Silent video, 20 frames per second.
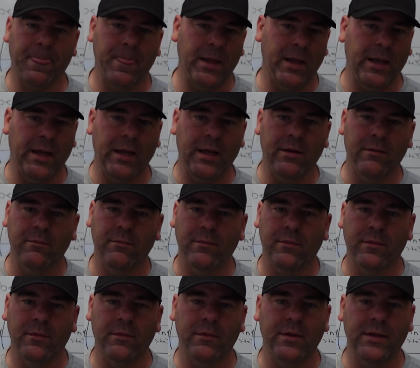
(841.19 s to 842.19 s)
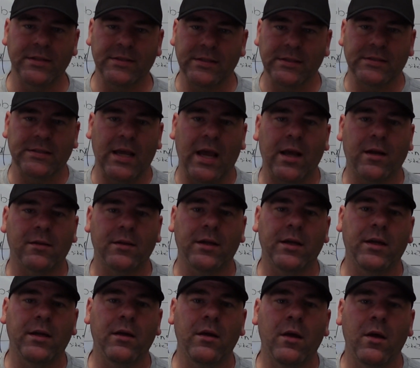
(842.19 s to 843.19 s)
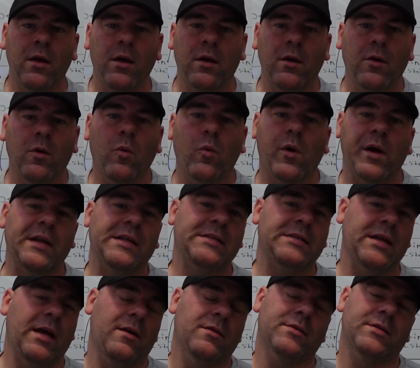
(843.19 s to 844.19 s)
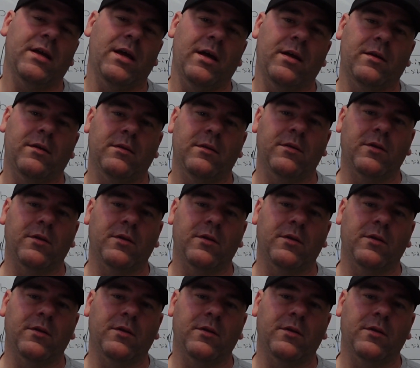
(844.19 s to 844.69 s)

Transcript: And it's exactly what it sounds like.